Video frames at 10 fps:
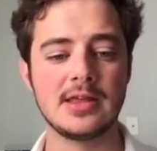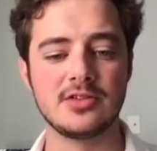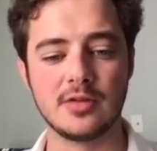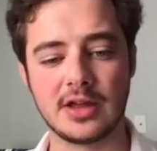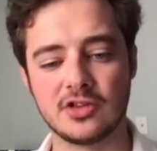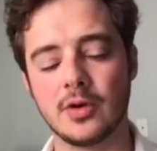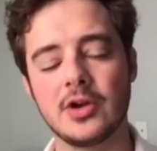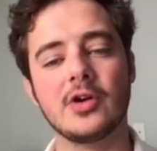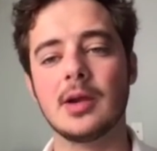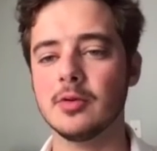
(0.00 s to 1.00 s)
So that's where
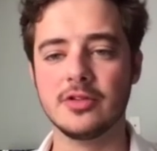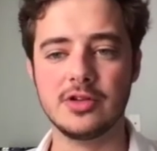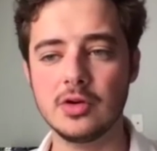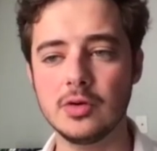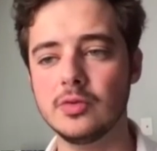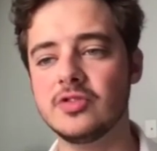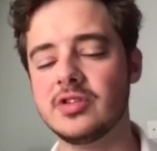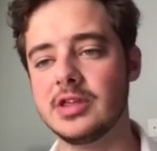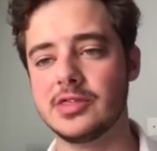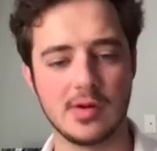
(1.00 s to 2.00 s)
you're able to use
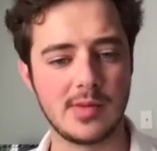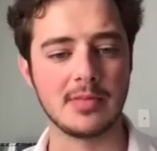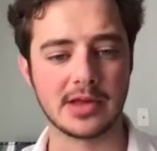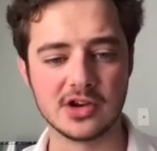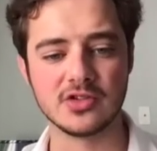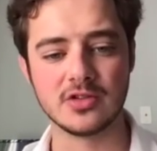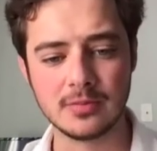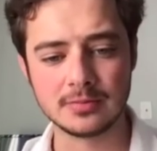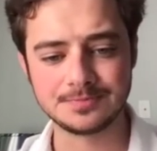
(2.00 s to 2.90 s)
Ethereum applications.